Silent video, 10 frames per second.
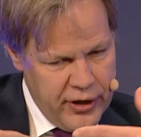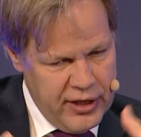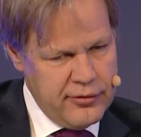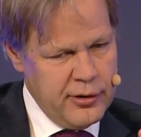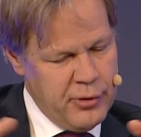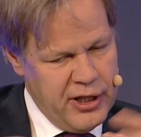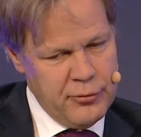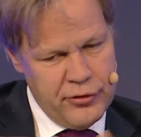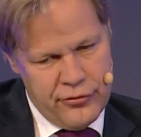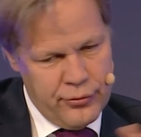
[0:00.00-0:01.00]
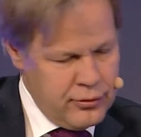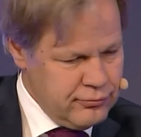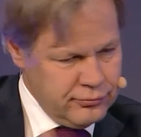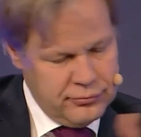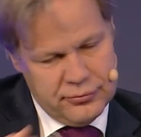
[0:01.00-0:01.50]
to enter the payments or
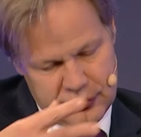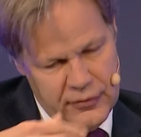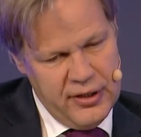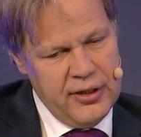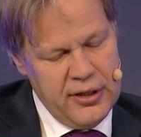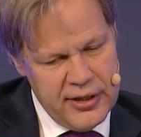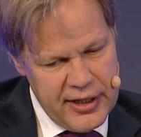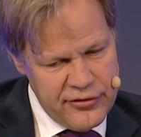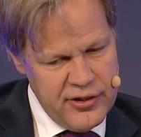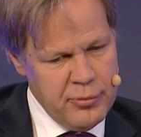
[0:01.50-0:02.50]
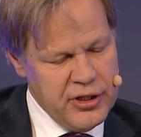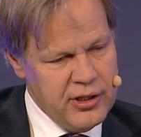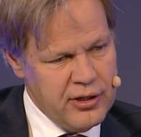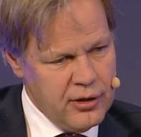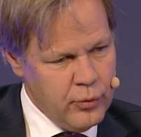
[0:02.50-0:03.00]
in an
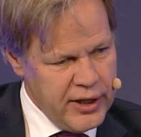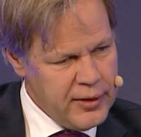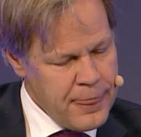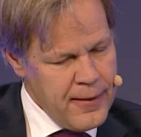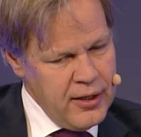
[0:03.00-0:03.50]
STP way.